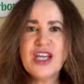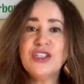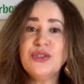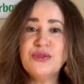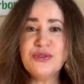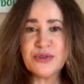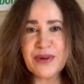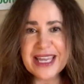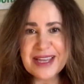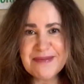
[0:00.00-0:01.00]
to
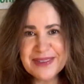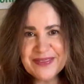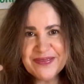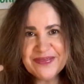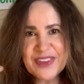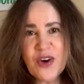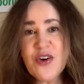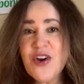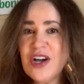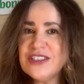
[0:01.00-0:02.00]
dream or
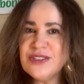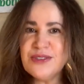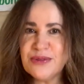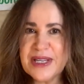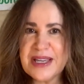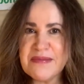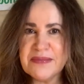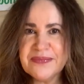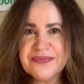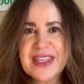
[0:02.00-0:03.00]
not to
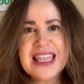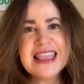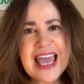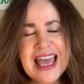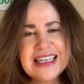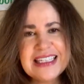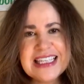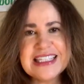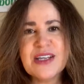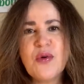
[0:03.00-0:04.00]
dream? That
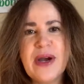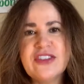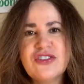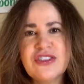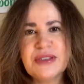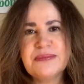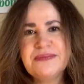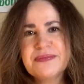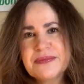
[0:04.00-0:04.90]
is the question.